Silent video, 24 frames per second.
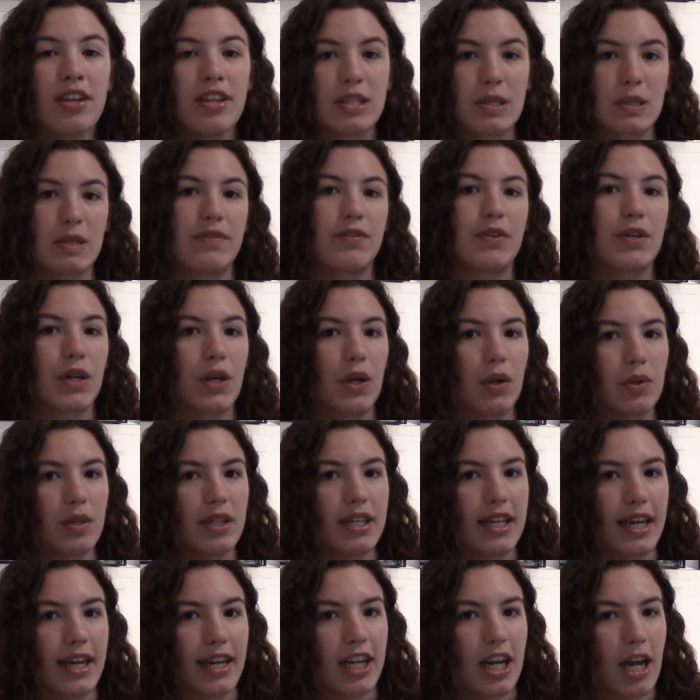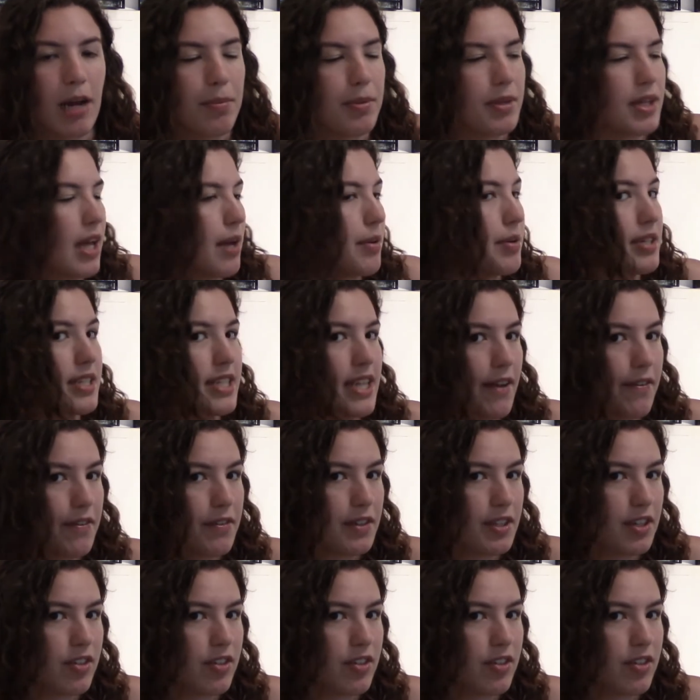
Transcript: So if you can only get a couple, I would definitely